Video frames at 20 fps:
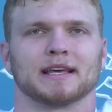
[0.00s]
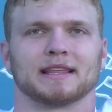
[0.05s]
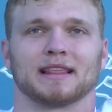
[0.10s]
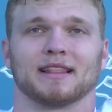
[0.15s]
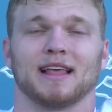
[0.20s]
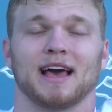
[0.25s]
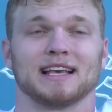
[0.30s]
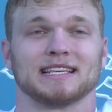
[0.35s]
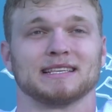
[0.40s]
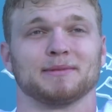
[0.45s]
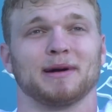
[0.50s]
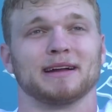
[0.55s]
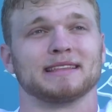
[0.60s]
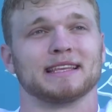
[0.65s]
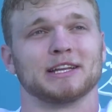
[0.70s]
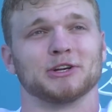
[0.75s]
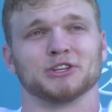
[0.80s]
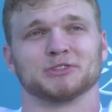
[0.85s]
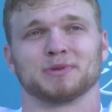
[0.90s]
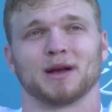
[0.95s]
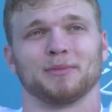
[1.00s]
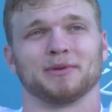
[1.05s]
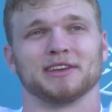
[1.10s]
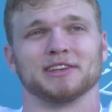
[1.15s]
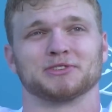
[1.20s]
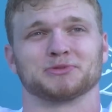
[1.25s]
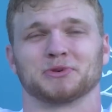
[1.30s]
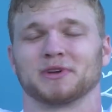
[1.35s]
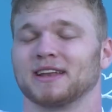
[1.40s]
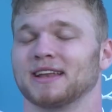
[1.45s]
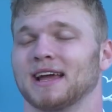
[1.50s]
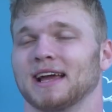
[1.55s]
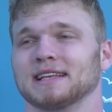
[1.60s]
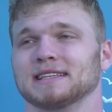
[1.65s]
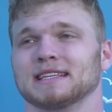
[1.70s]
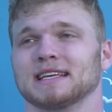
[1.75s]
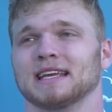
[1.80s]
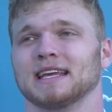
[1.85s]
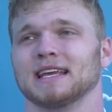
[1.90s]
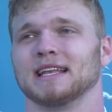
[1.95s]
the last time I did it was probably in
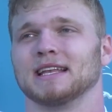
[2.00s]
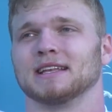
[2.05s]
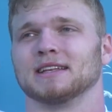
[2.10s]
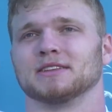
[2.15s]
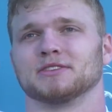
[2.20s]
2019.